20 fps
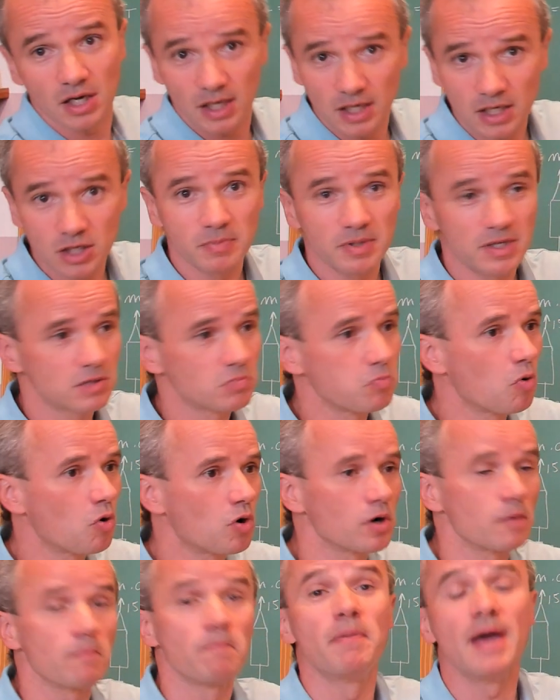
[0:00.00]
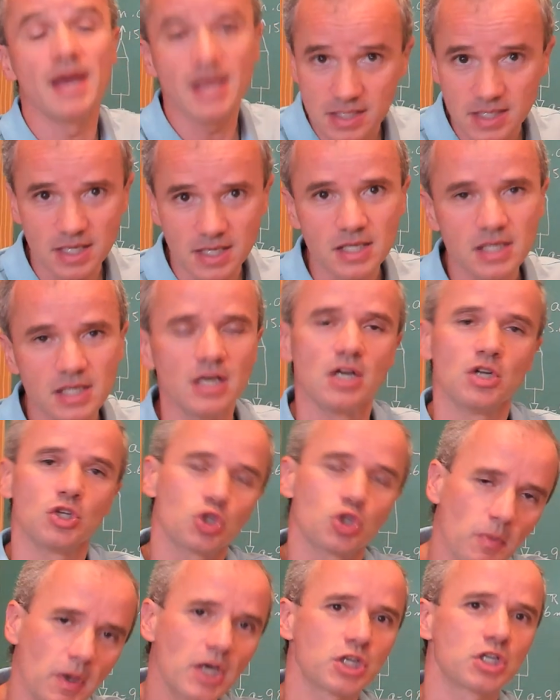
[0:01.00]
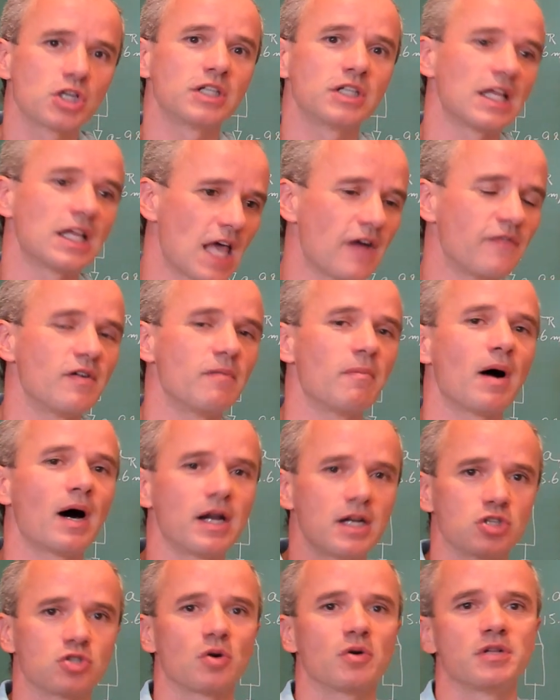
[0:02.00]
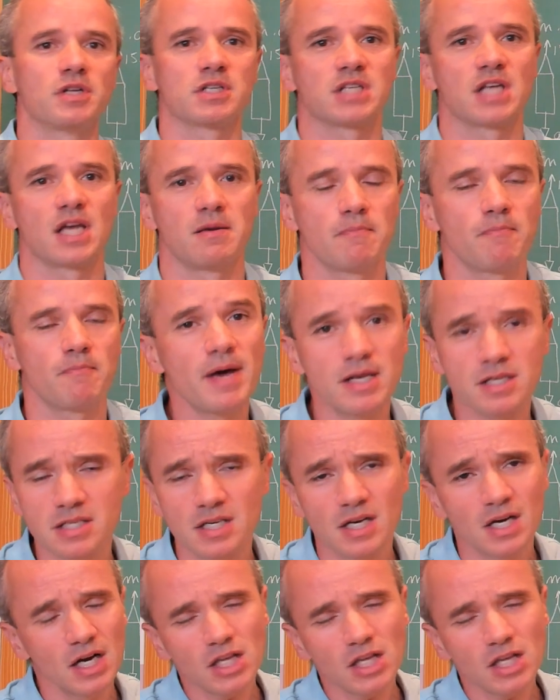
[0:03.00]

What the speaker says: a little bit more basic to make sure that everybody is on the same pace.